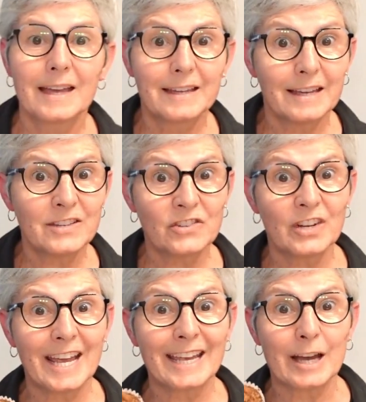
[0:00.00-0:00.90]

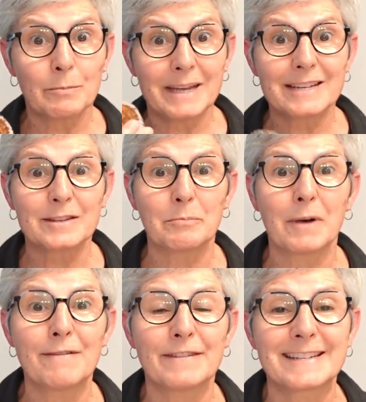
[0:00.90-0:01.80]
Yesterday, I baked some
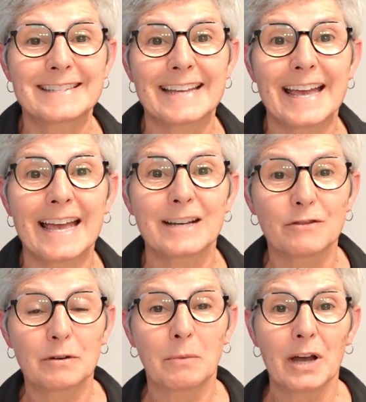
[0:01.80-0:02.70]
muffins, and
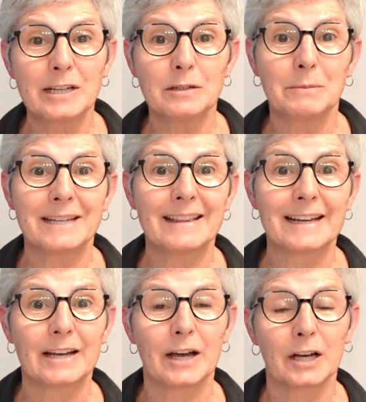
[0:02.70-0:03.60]
it reminded me
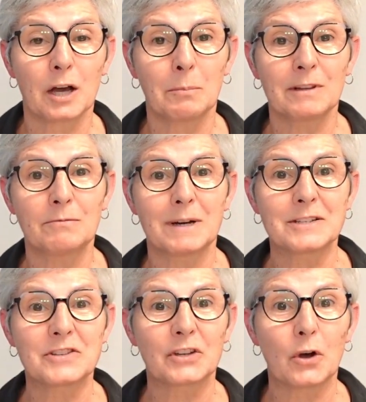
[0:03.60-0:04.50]
that a couple of
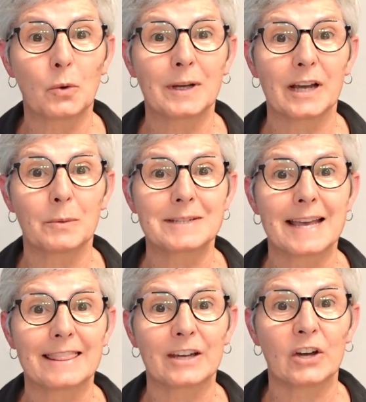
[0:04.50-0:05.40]
months ago when I was
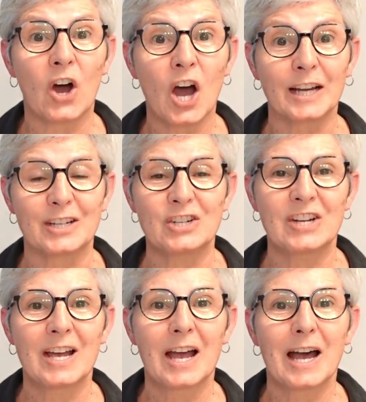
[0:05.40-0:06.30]
at the cottage,
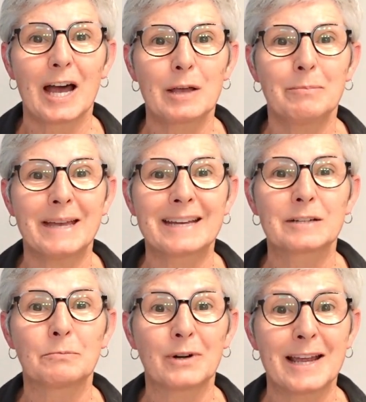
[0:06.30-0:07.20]
I
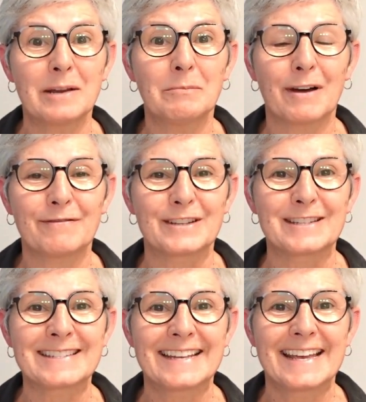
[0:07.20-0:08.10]
baked bran
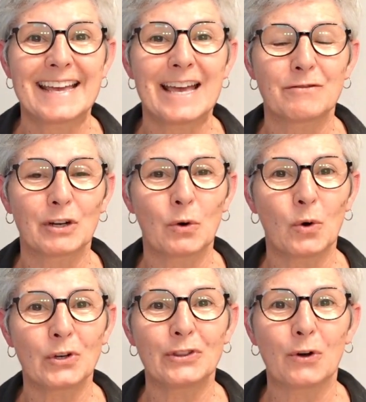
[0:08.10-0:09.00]
muffins and
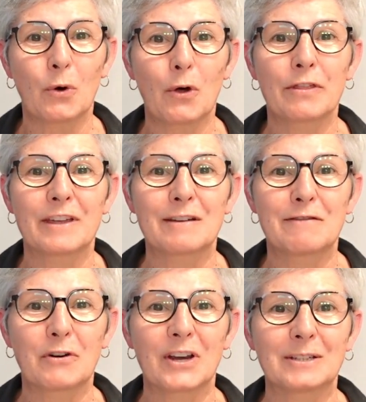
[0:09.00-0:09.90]
recorded the whole thing
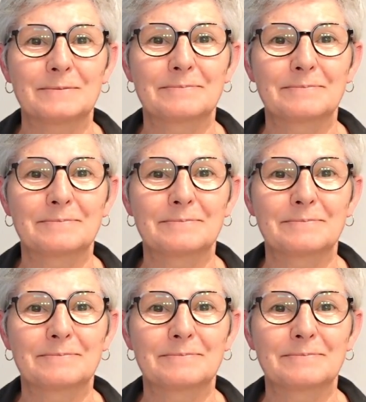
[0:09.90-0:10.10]
for you.